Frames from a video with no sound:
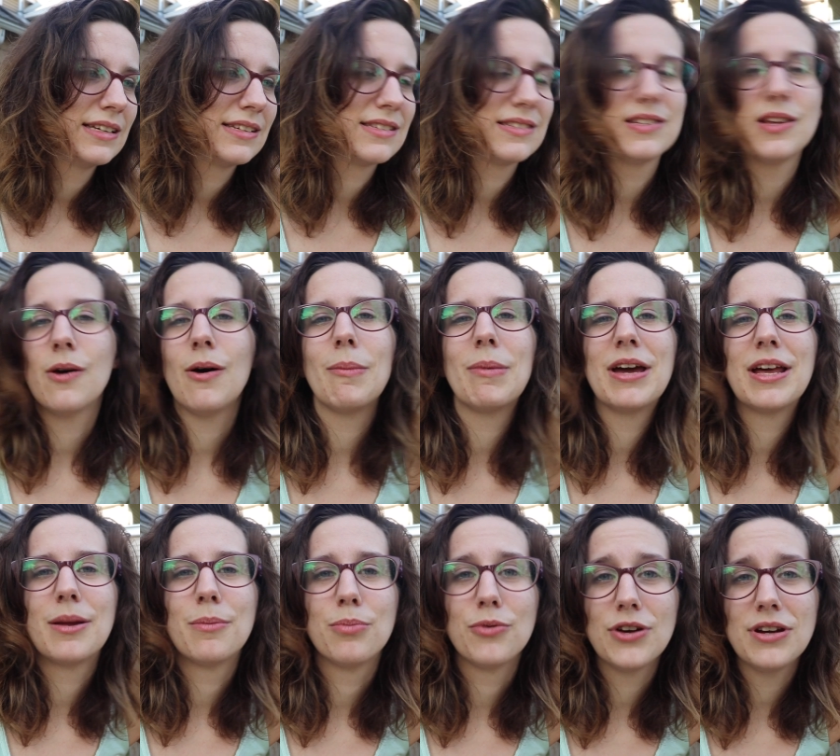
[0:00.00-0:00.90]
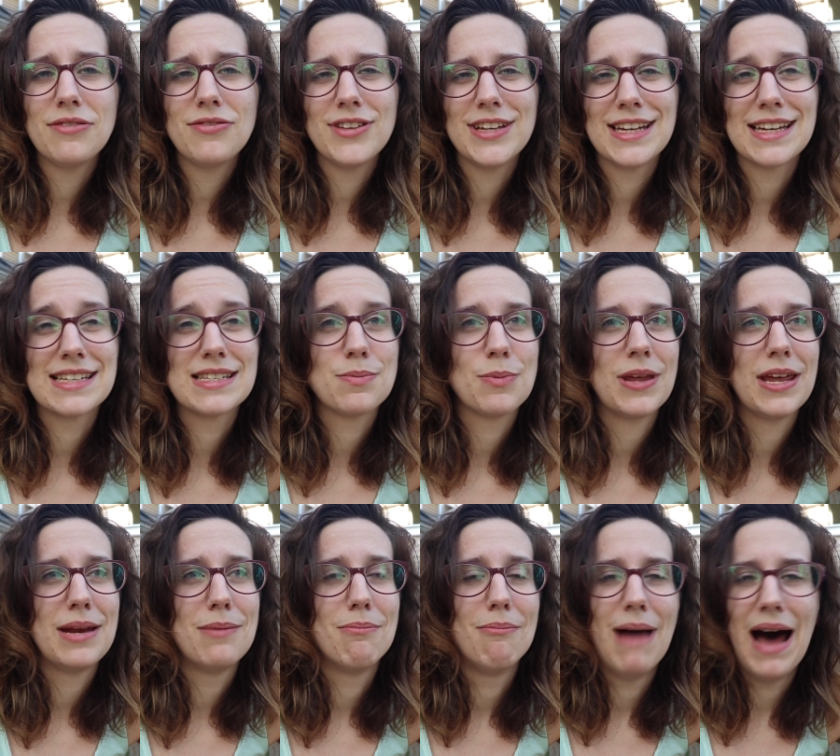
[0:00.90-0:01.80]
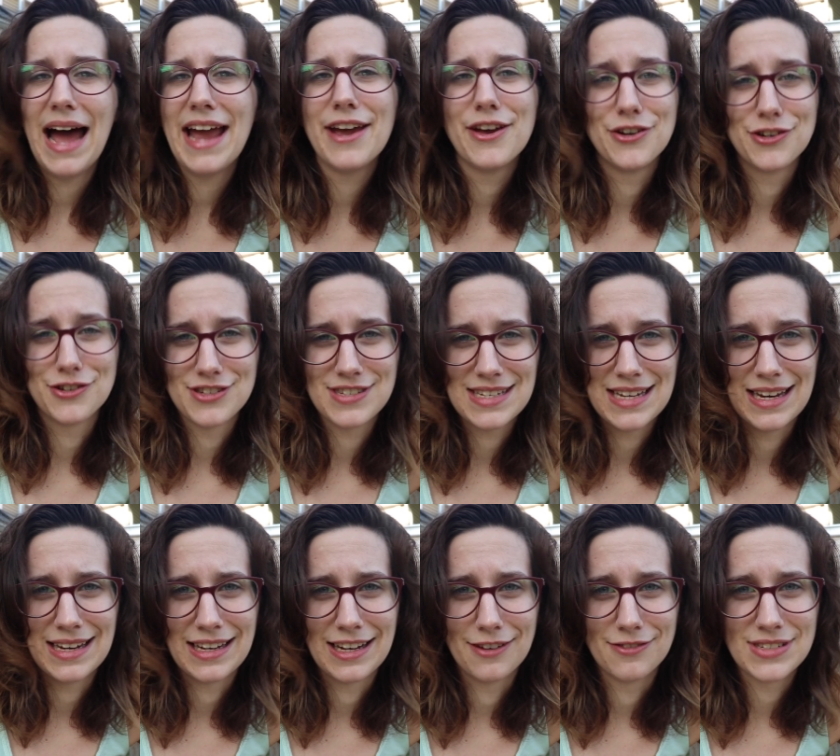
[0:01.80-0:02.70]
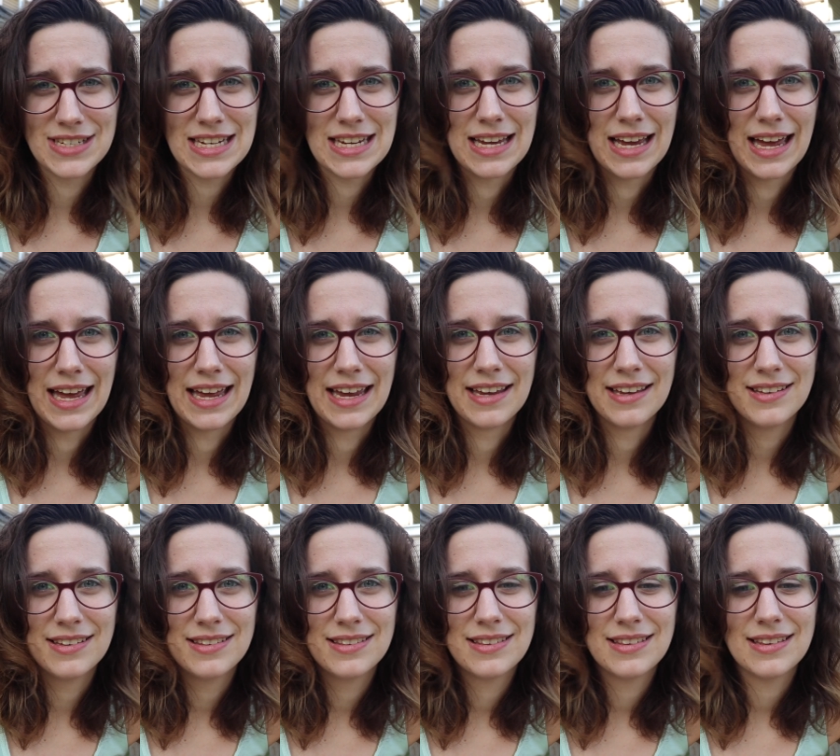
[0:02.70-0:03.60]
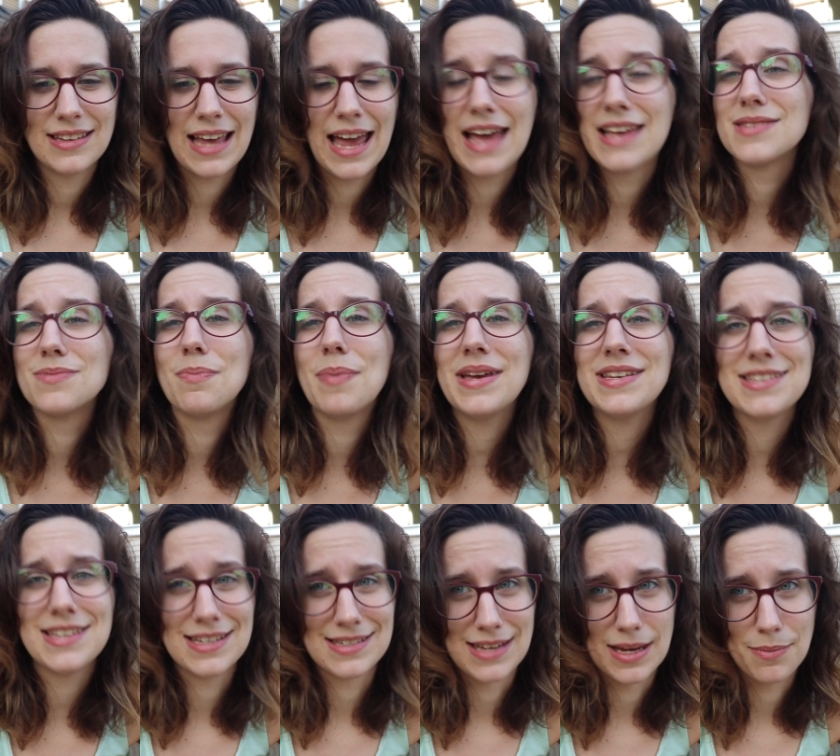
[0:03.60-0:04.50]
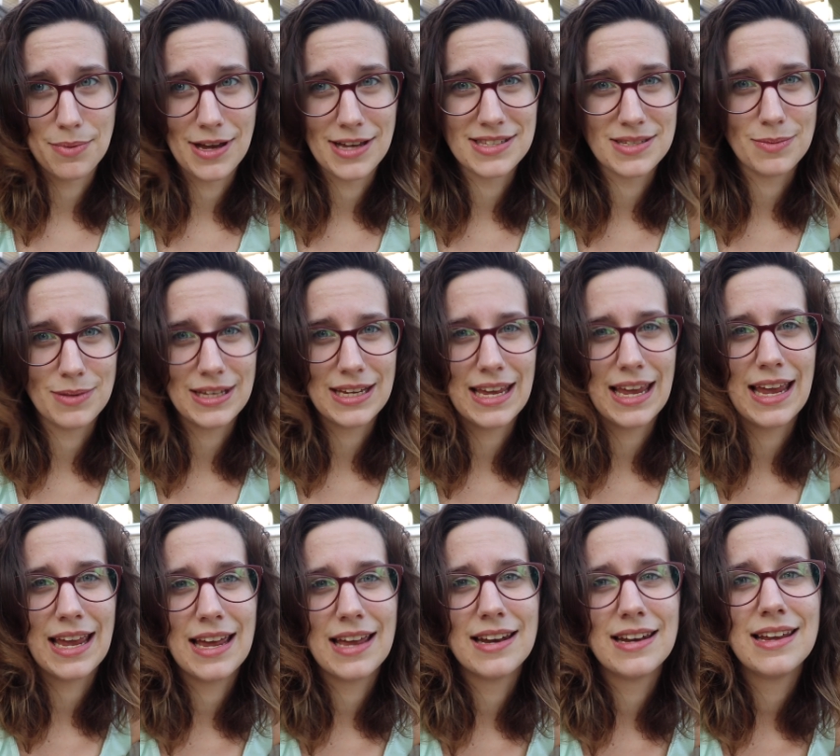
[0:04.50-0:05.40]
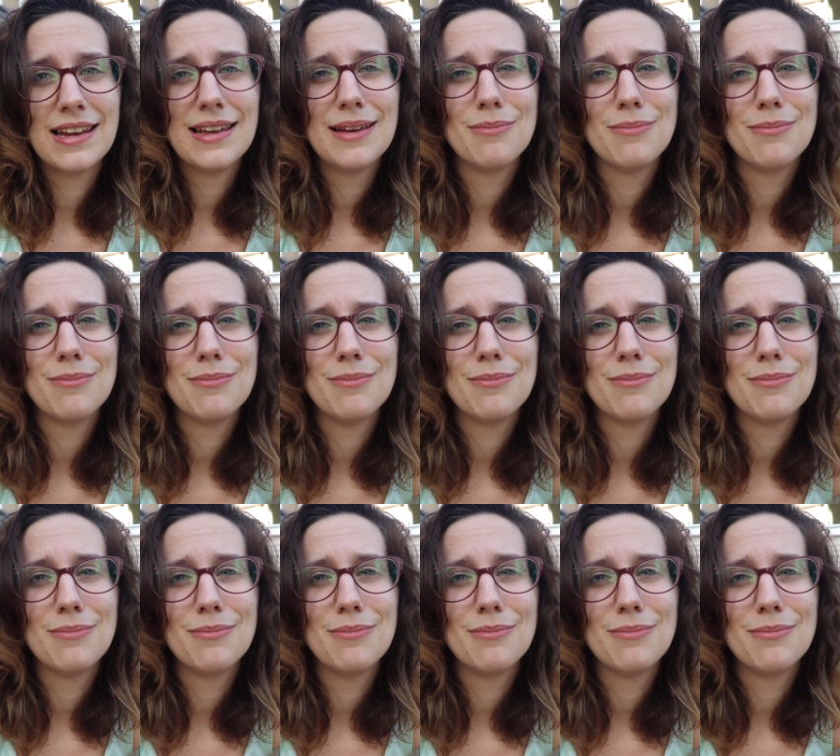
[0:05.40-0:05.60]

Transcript: So I'm going to briefly explain my understanding of T I as best as I possibly can,